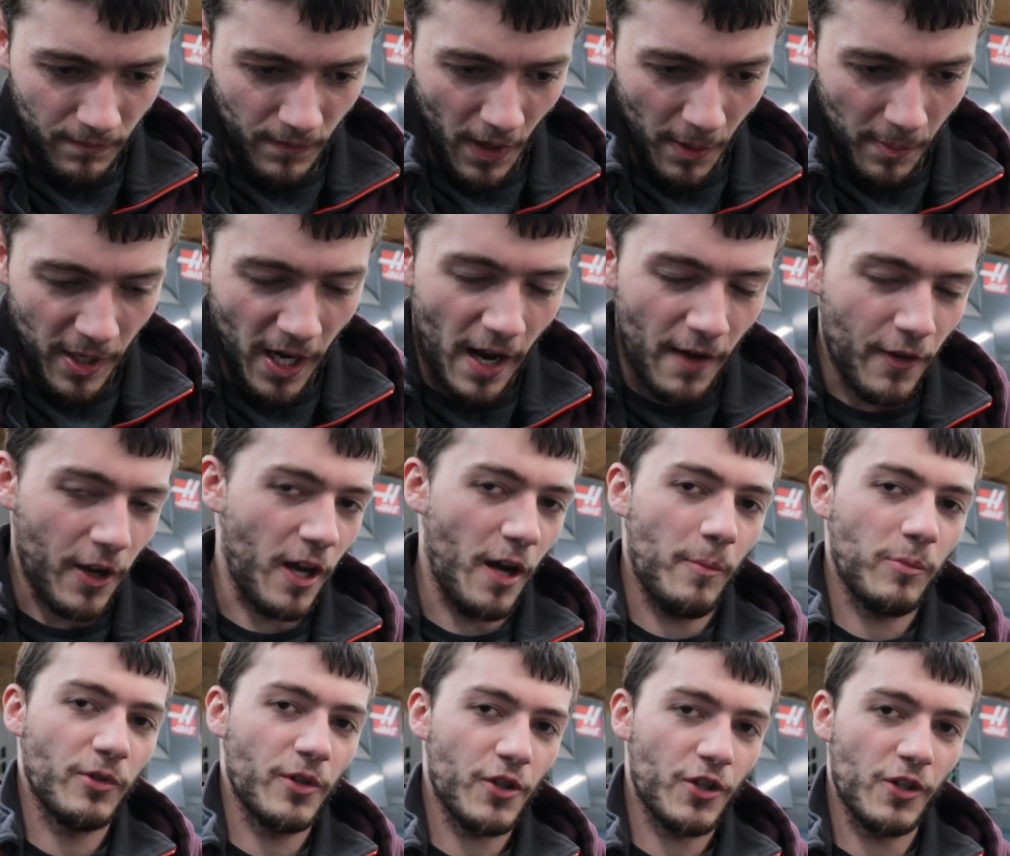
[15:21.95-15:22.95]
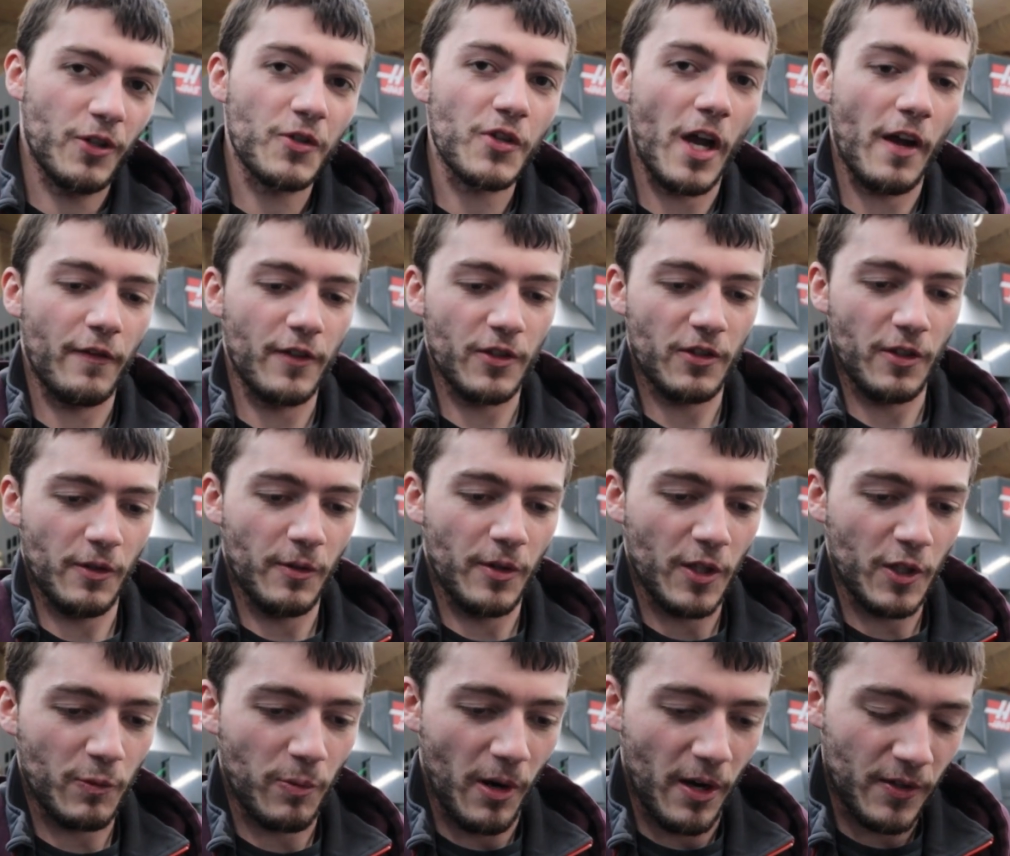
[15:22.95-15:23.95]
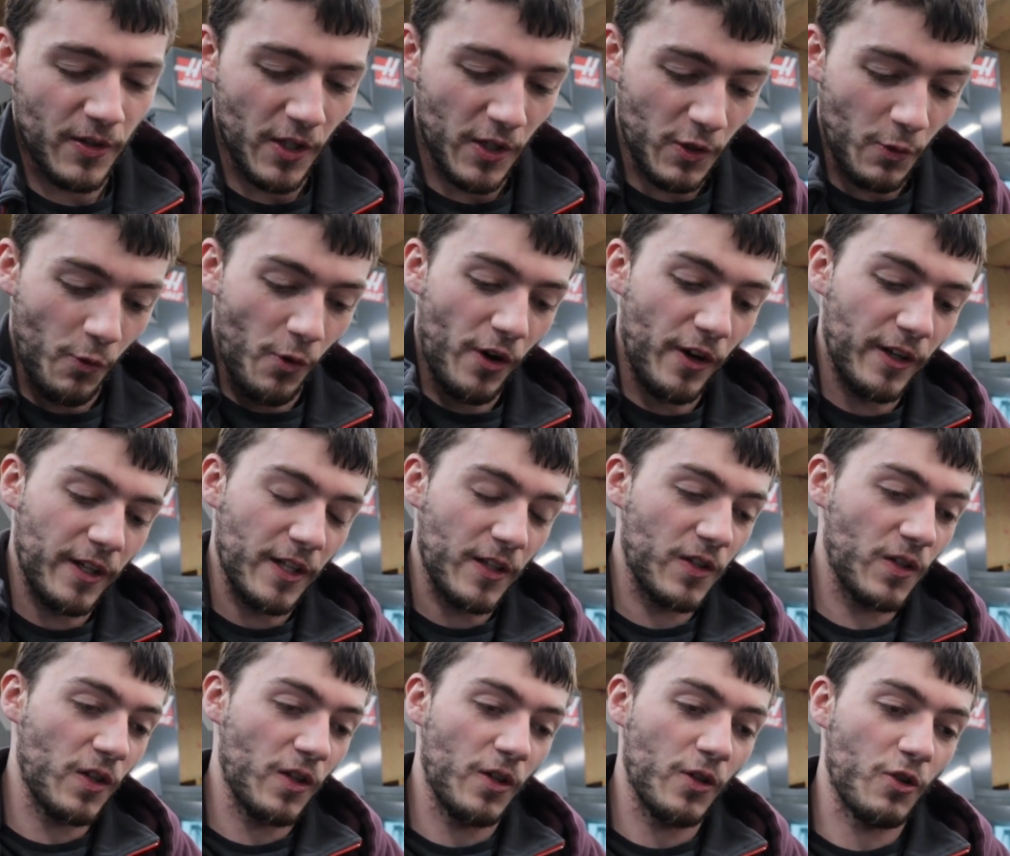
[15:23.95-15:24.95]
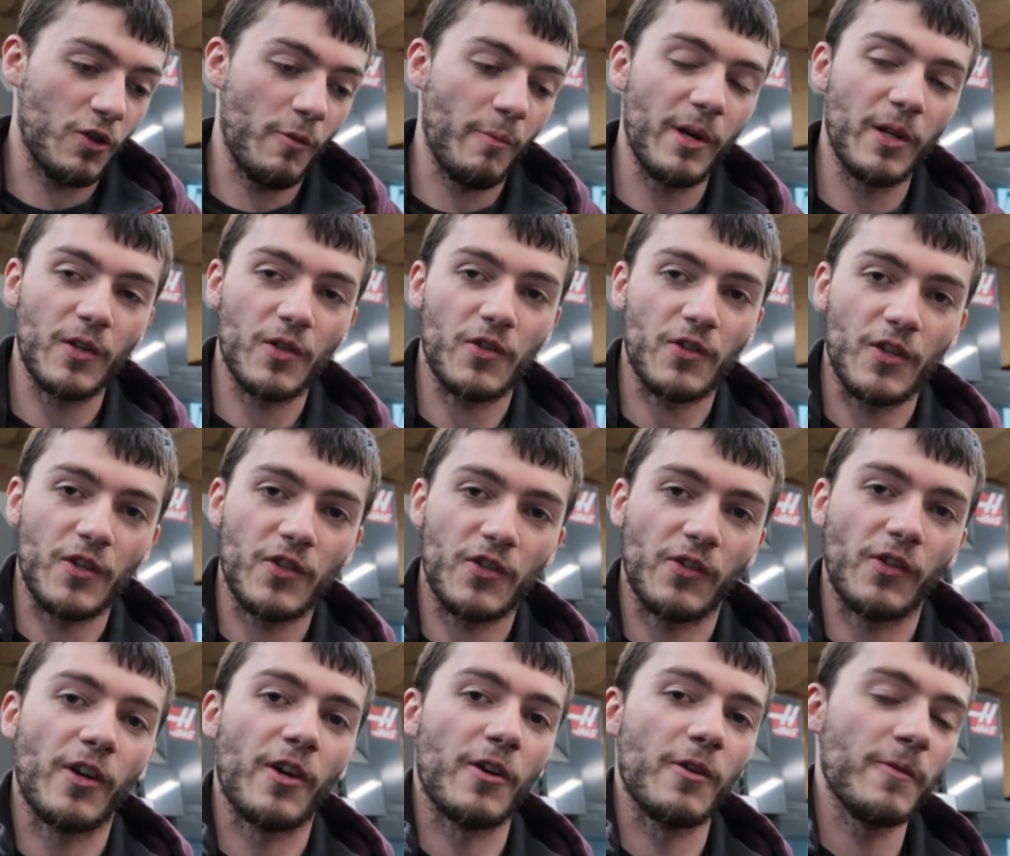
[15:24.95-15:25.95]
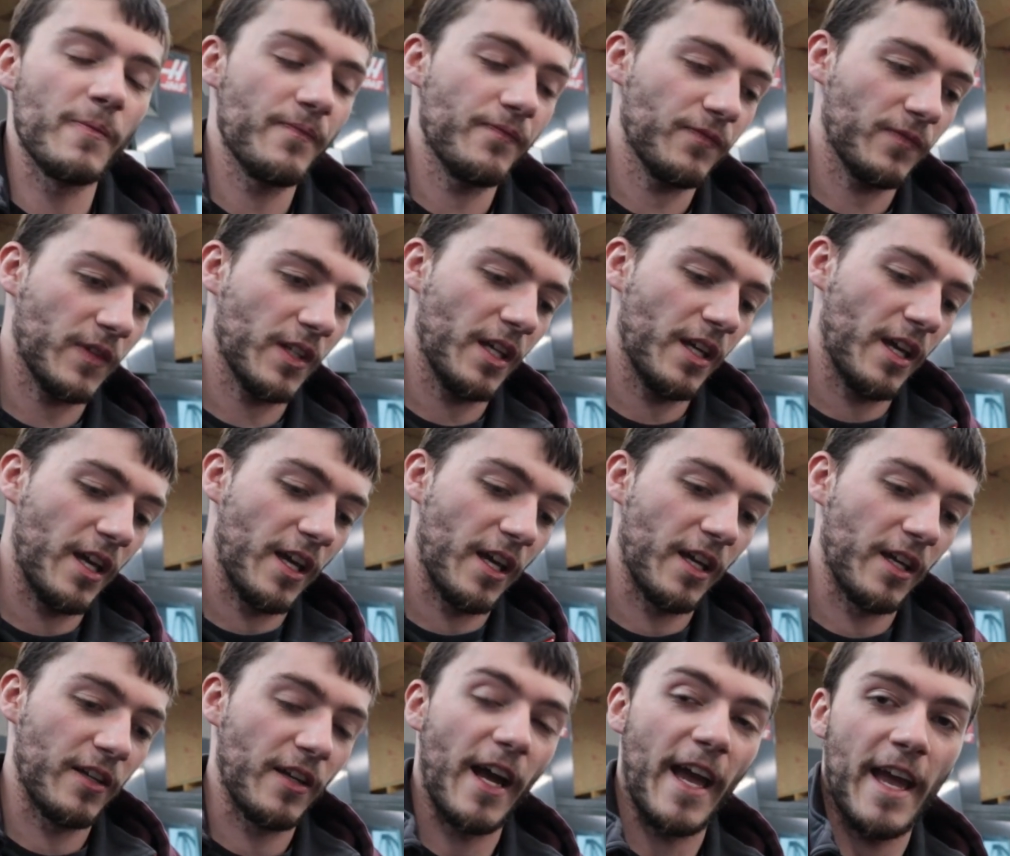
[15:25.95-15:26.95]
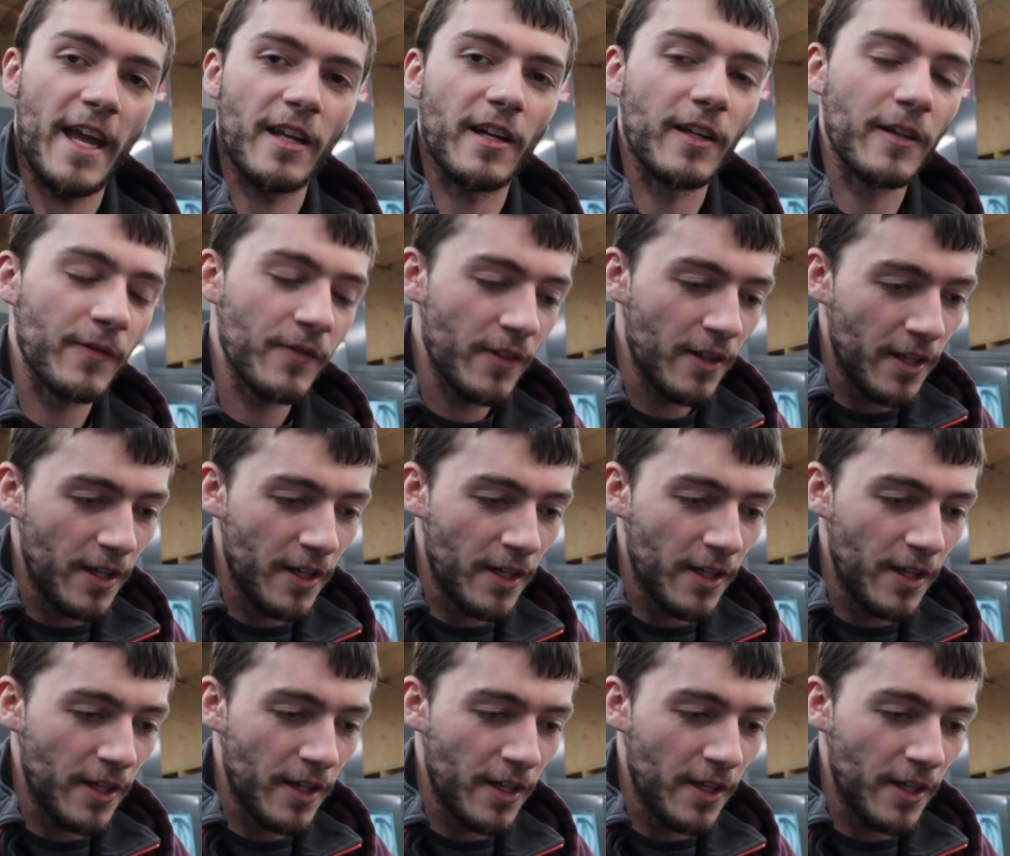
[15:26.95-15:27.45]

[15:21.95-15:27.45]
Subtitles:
I mean, I have a couple issues obviously with this process. One, it's tremendously slow, and I hate it.